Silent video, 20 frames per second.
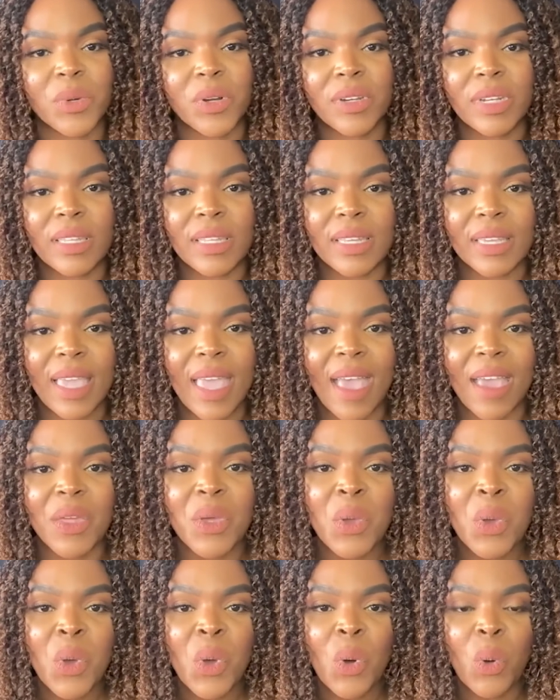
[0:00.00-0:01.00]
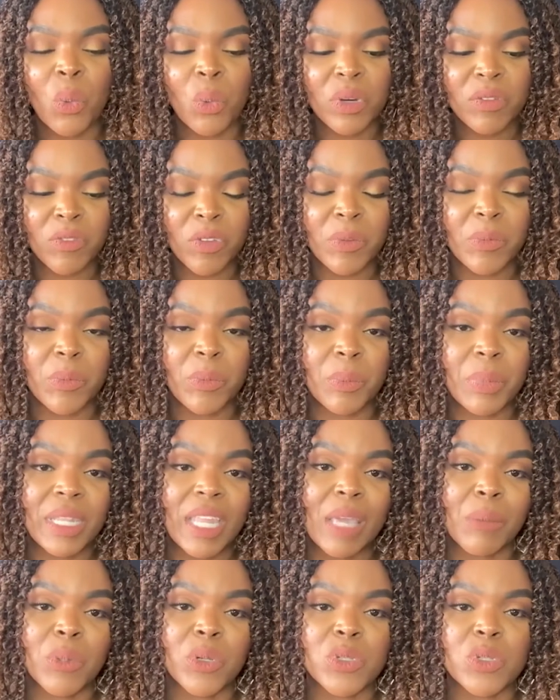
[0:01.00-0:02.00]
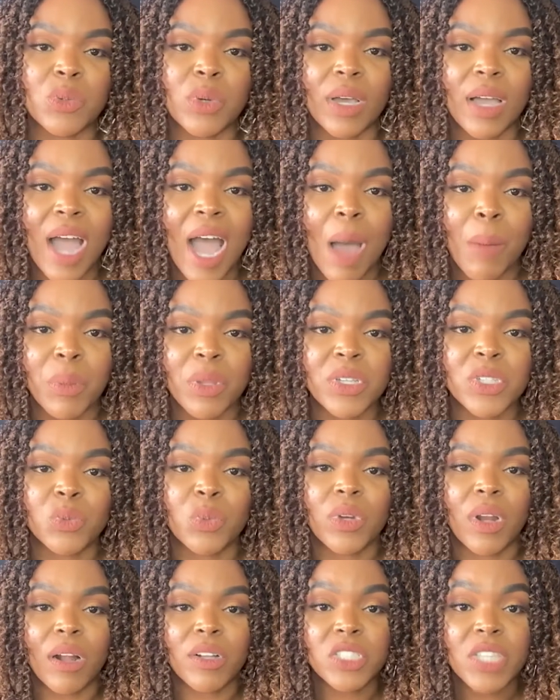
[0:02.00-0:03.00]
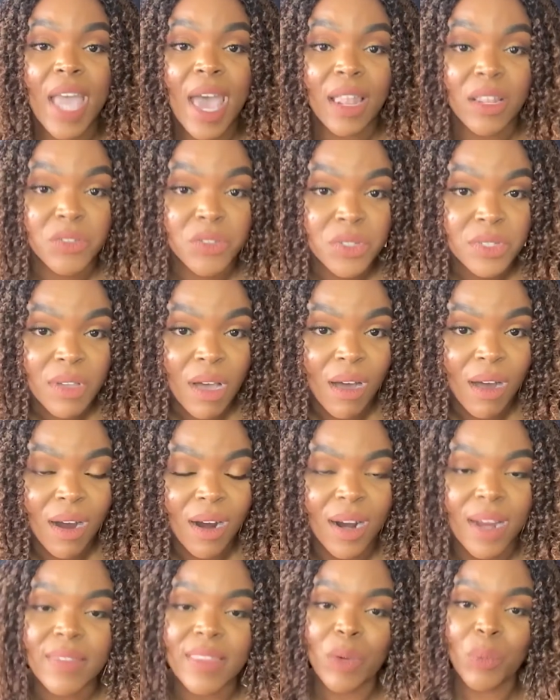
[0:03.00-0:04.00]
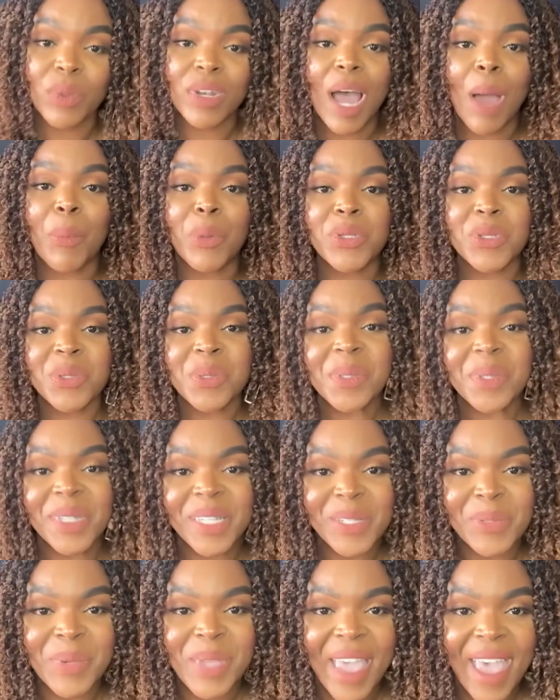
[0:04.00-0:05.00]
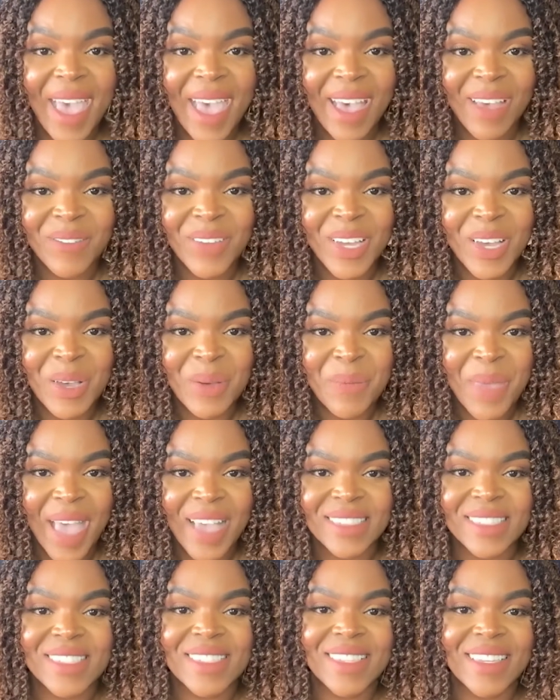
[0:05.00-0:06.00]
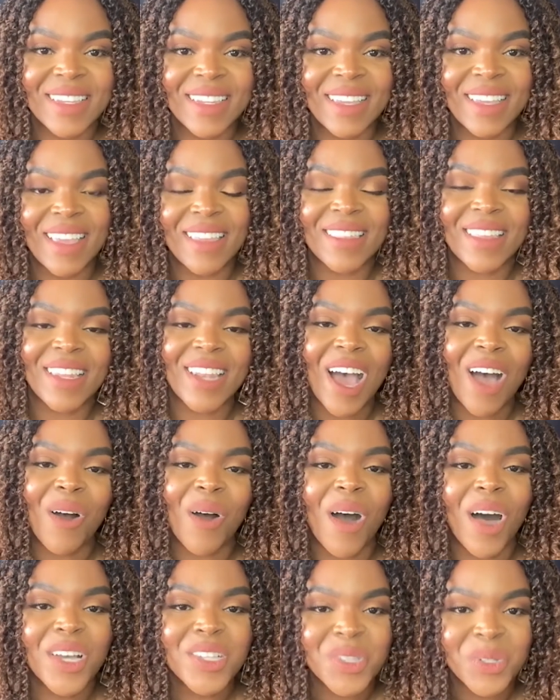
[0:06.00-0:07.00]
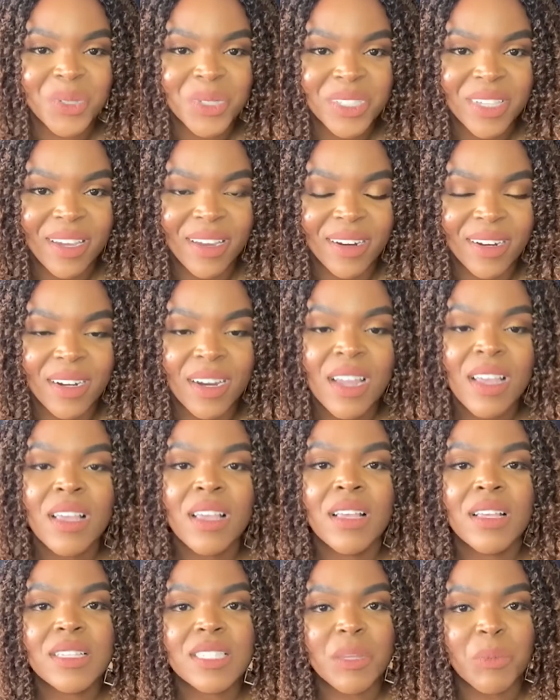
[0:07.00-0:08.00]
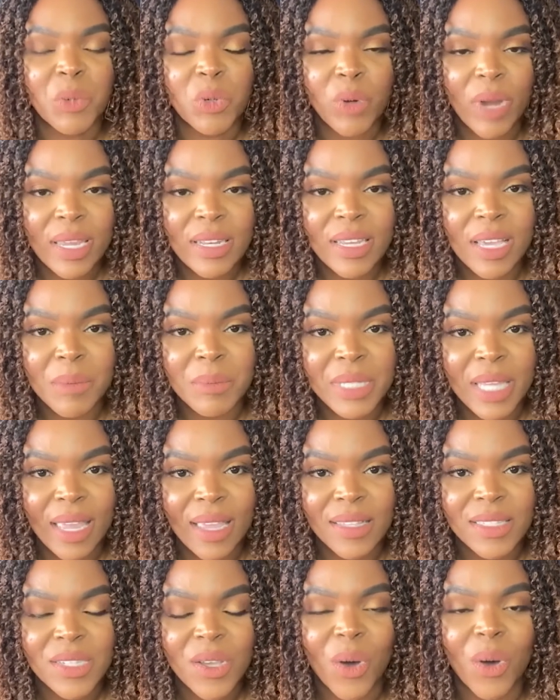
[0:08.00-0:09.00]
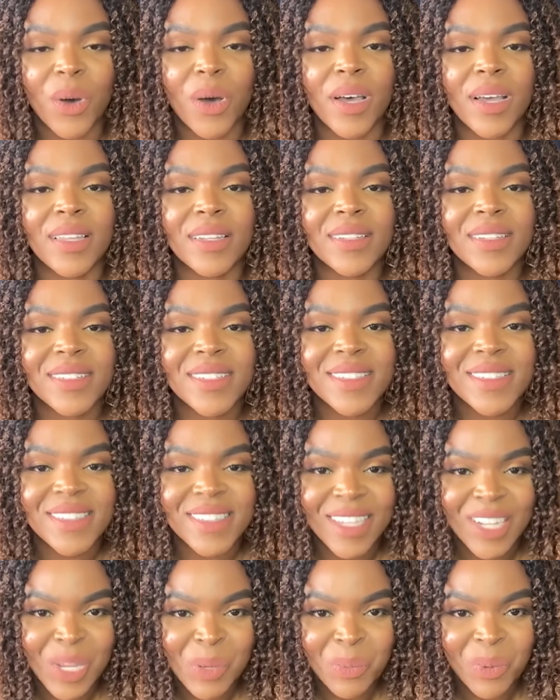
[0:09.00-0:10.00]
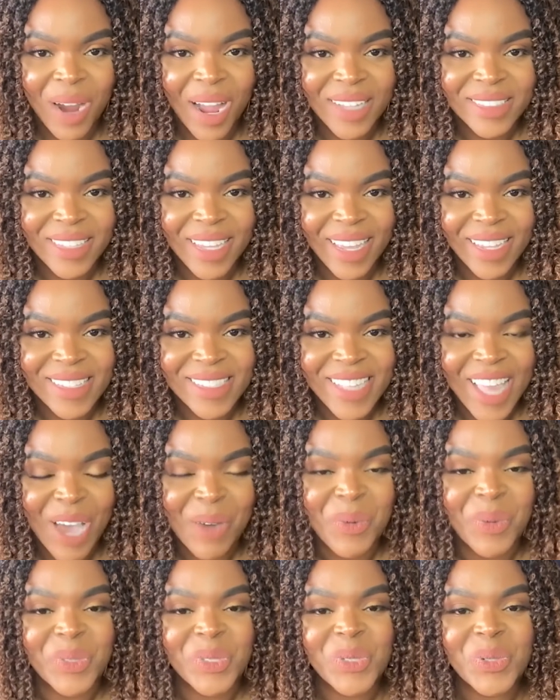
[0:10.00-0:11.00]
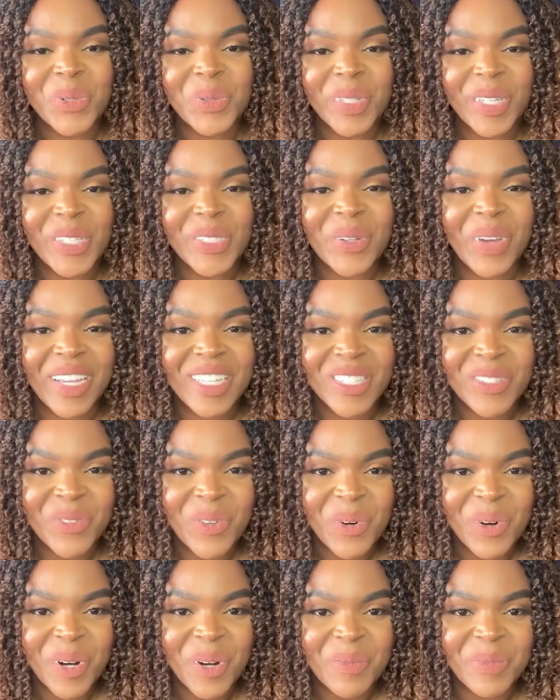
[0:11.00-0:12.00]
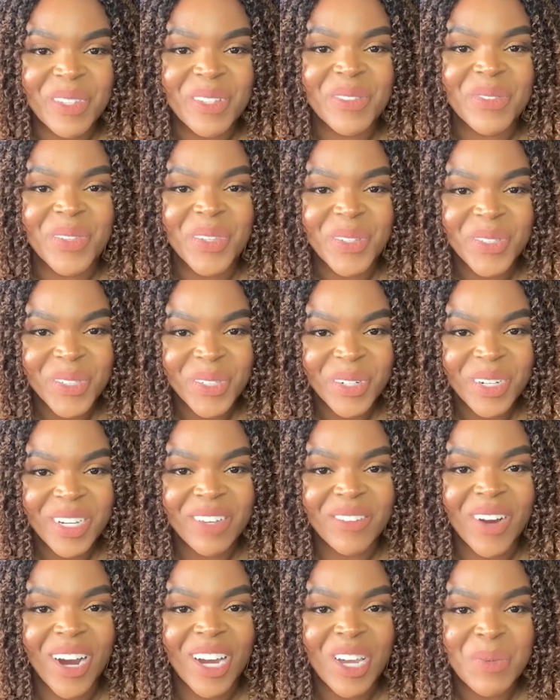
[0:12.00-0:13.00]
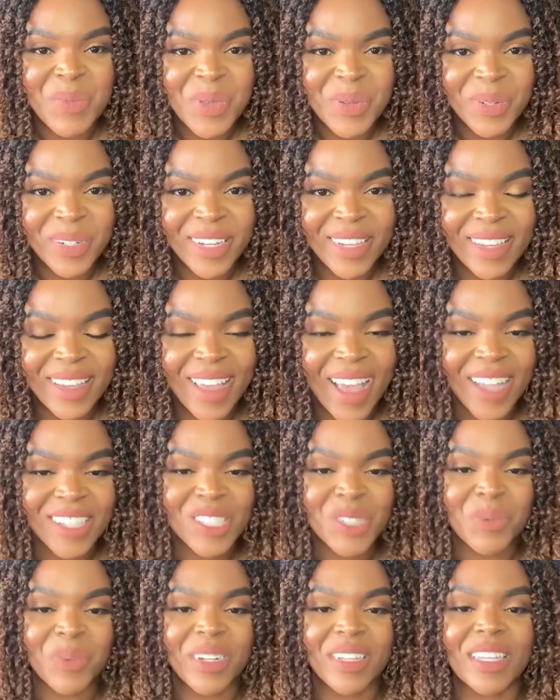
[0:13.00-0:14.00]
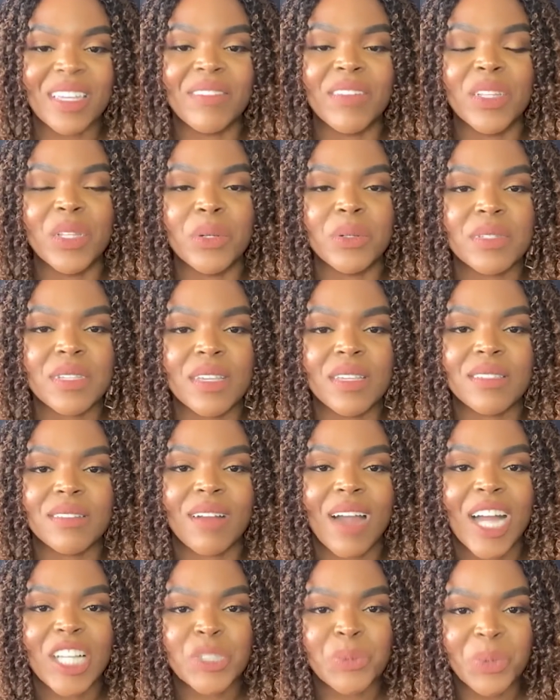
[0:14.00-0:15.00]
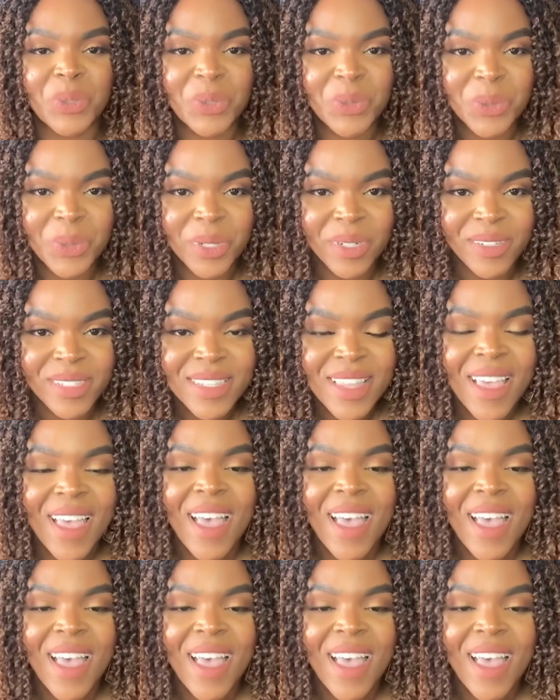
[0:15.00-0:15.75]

We're going to look at what we've been able to accomplish, what our challenges are, and then what opportunities we have as a city. And then I'll also share some great updates on city projects that will truly transform the future of our community. I just want to give a little teaser, entrepreneurs.